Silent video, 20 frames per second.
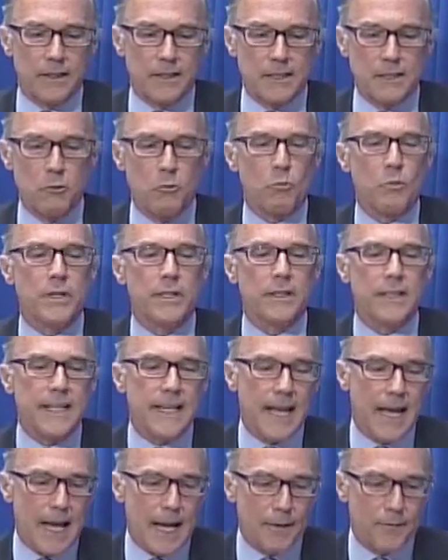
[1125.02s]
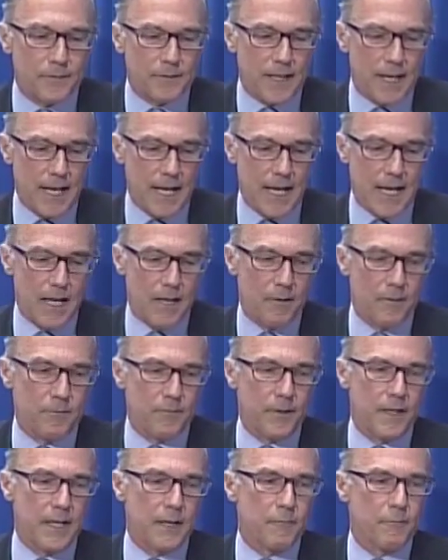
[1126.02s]
you really have to have
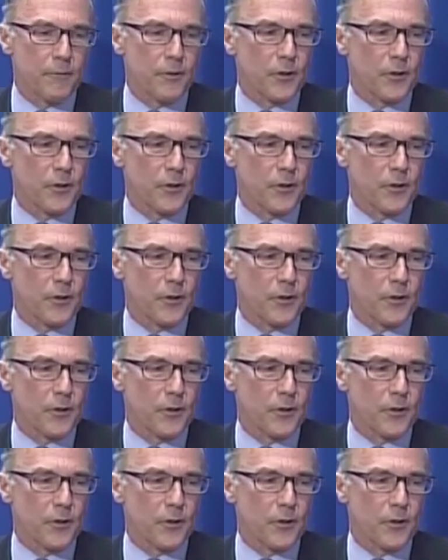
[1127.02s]
a